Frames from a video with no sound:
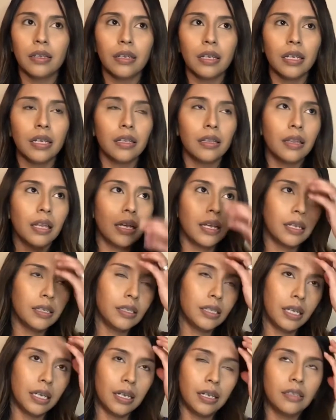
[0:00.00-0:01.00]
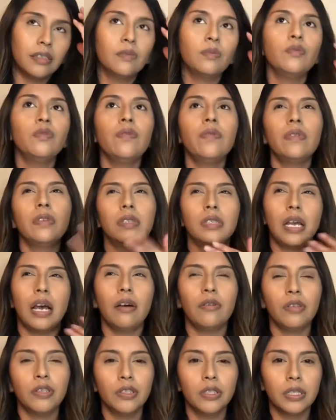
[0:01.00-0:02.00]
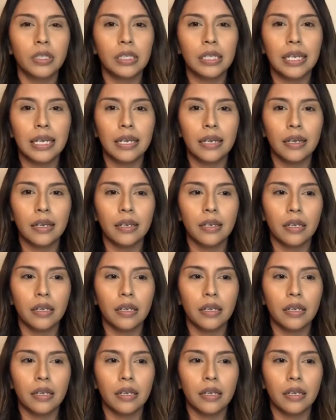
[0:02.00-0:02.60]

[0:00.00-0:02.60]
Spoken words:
like I said, it smooths out your skin.